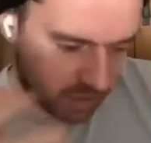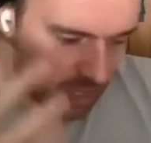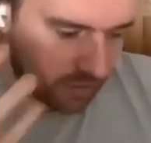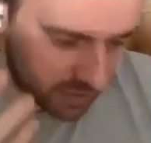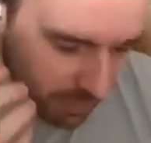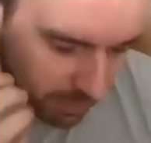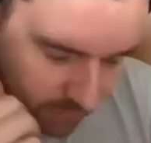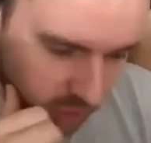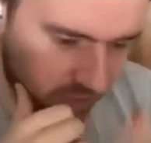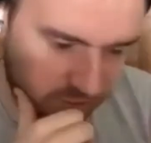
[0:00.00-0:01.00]
the kind of
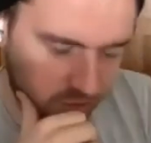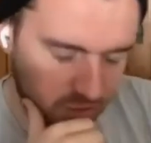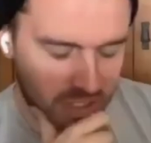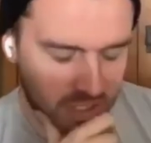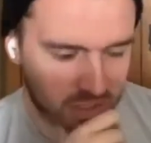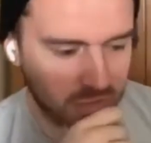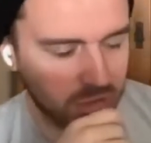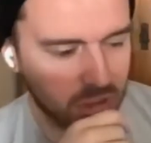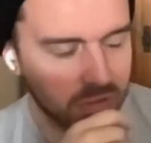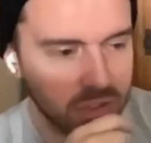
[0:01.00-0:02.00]
example of chair because it's just easier
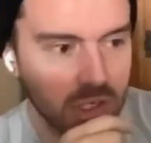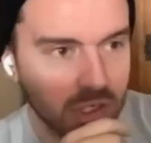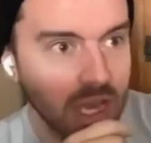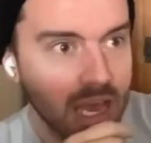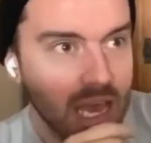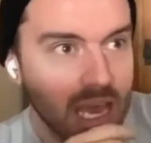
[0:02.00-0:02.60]
for the conversation.